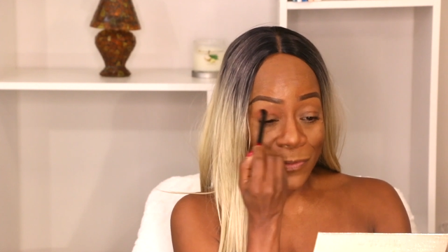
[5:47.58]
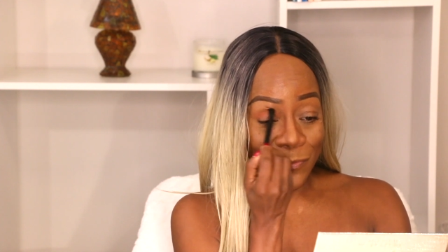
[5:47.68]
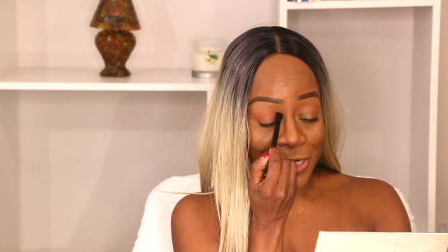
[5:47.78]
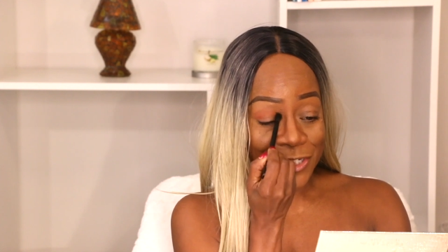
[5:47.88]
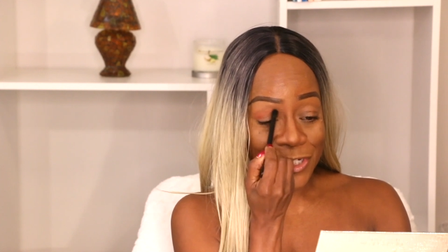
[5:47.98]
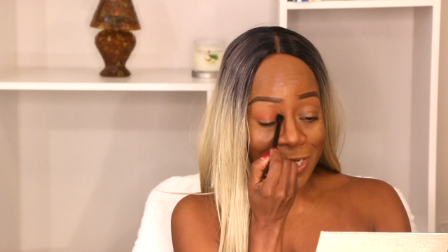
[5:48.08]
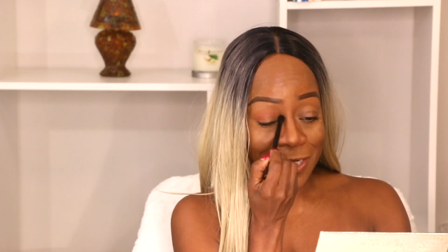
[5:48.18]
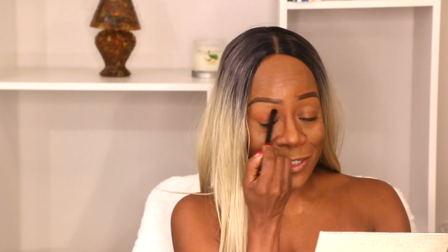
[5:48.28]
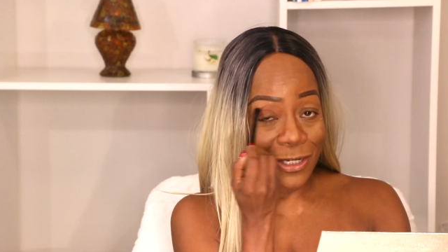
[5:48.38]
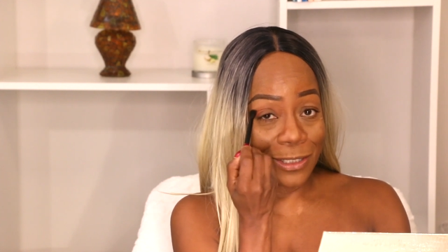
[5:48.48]
Rich
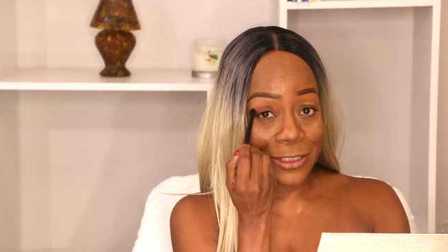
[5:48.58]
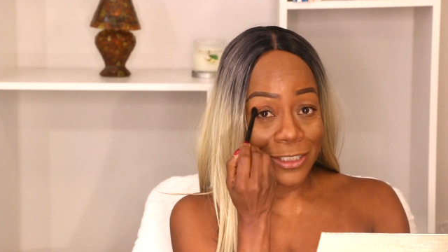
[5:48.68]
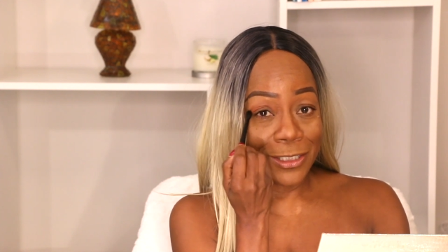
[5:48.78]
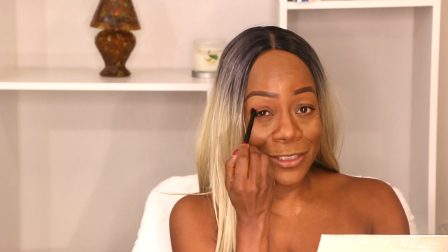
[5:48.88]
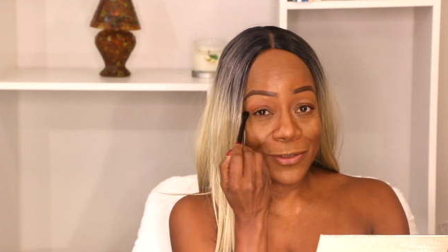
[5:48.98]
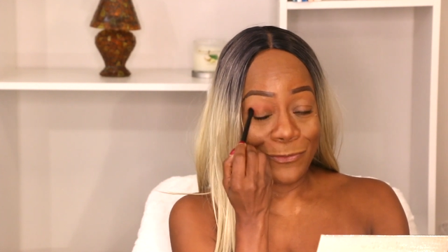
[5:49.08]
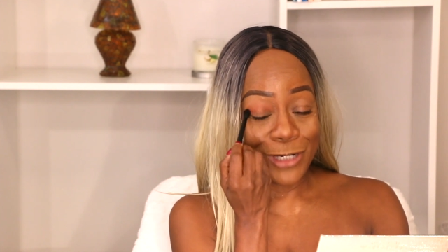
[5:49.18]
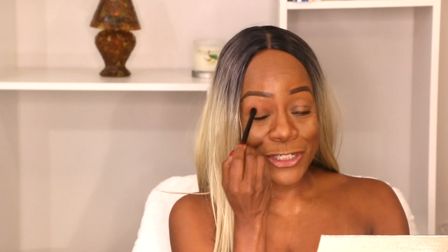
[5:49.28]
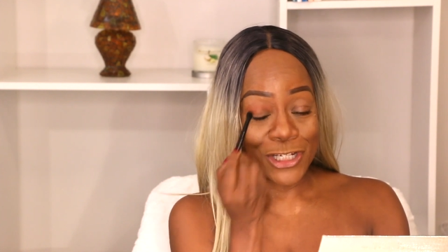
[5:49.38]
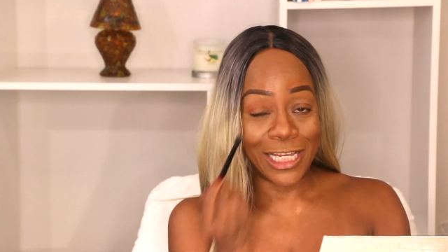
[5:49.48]
in color,
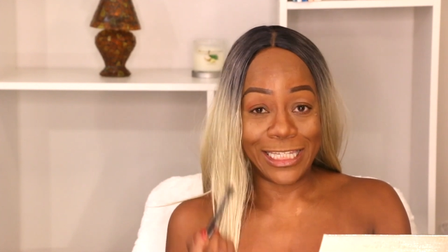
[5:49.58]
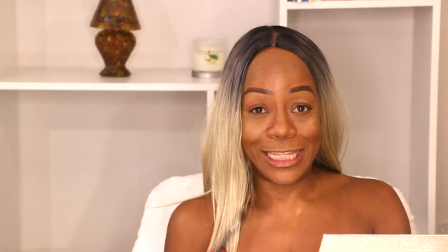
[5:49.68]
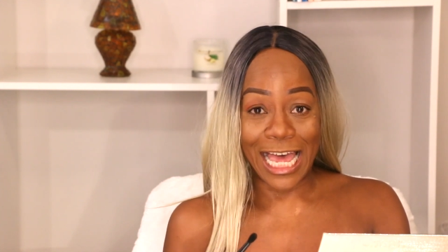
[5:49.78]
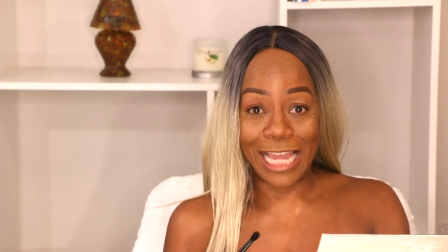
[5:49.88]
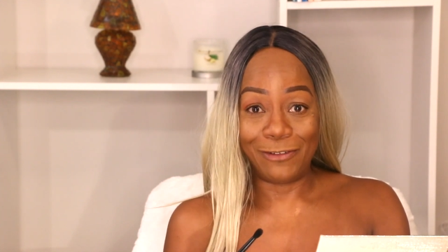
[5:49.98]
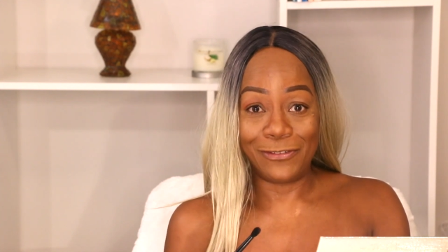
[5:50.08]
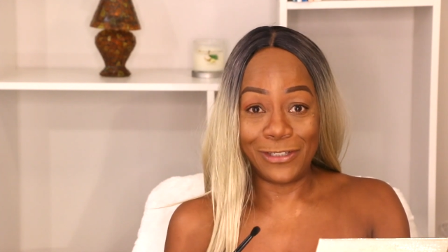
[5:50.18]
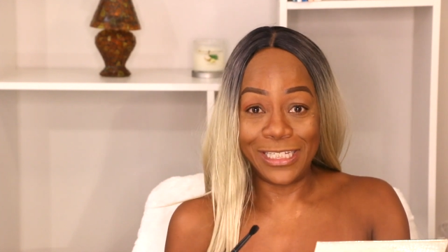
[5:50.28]
rich in life.